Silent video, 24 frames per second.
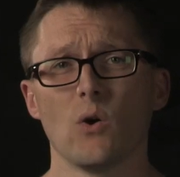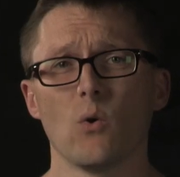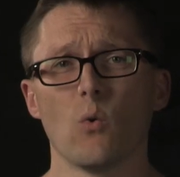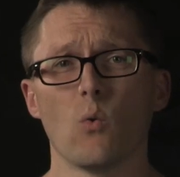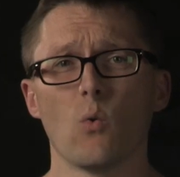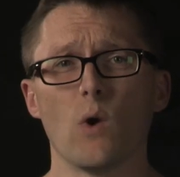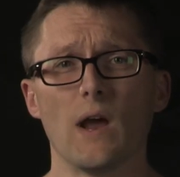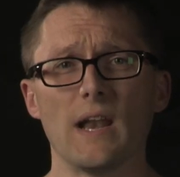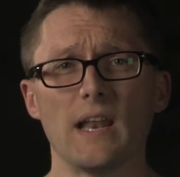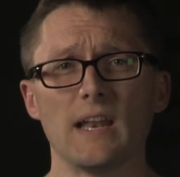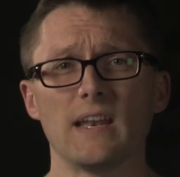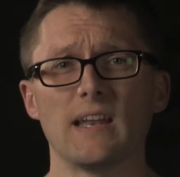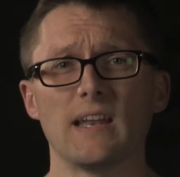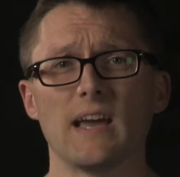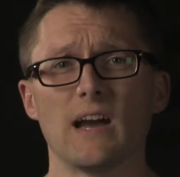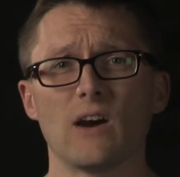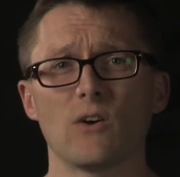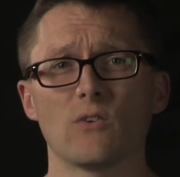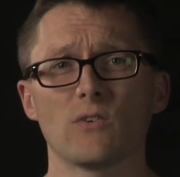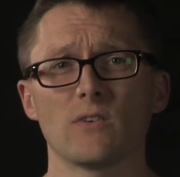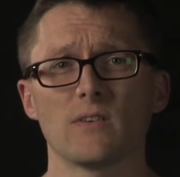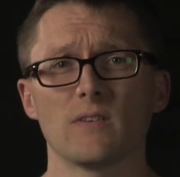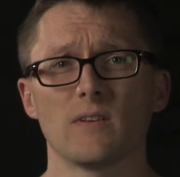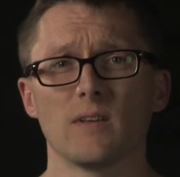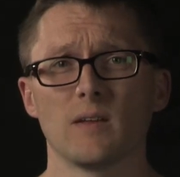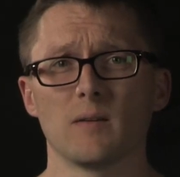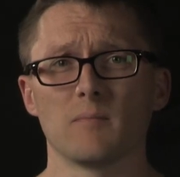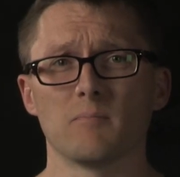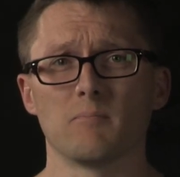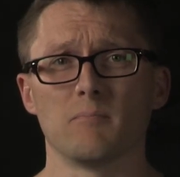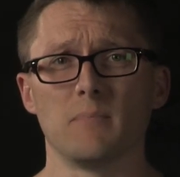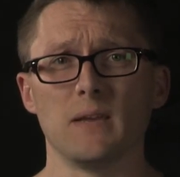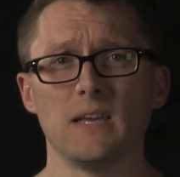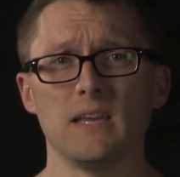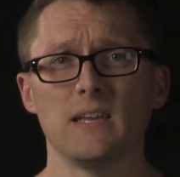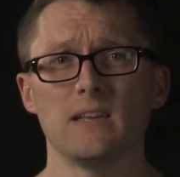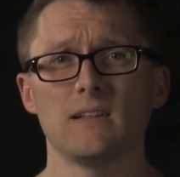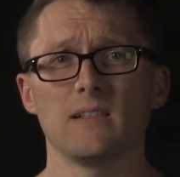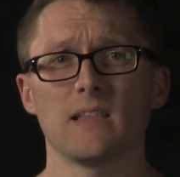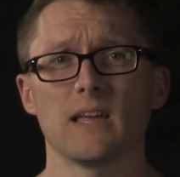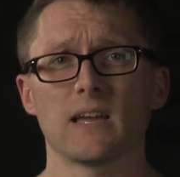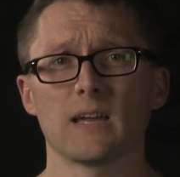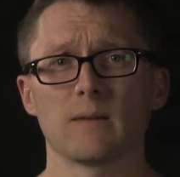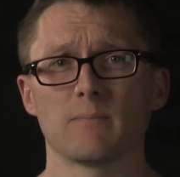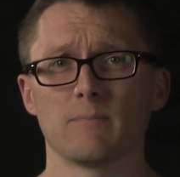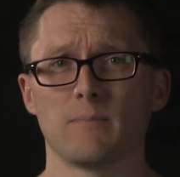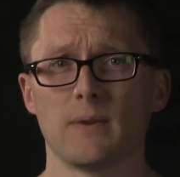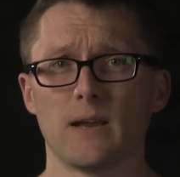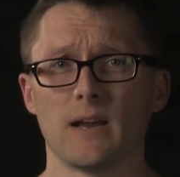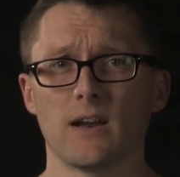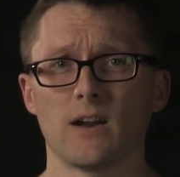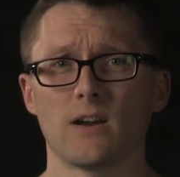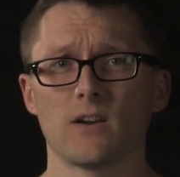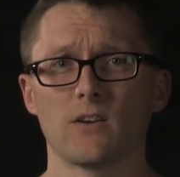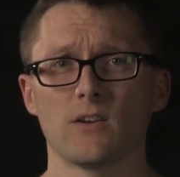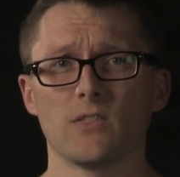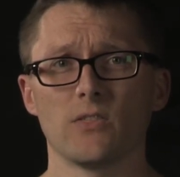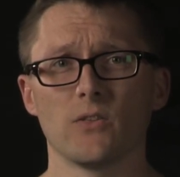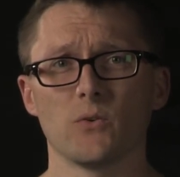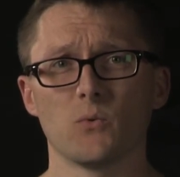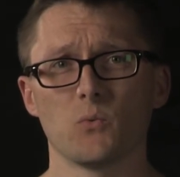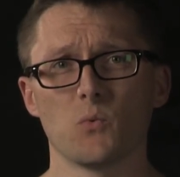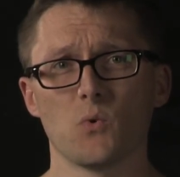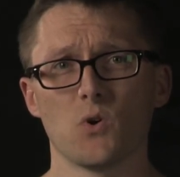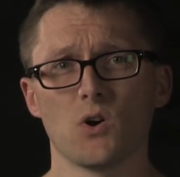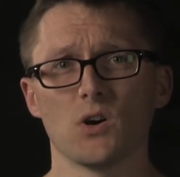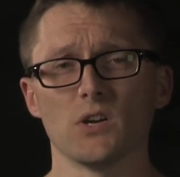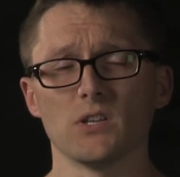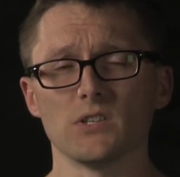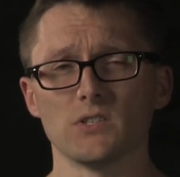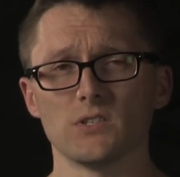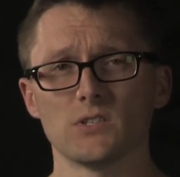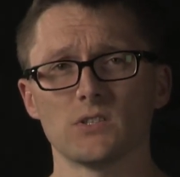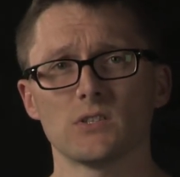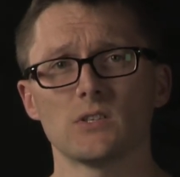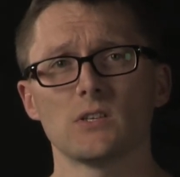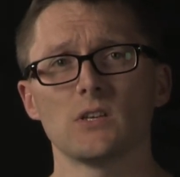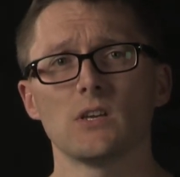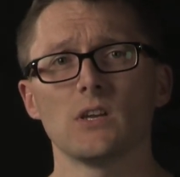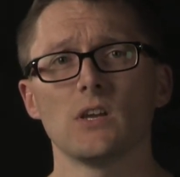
when in doubt, be like a bear in the woods.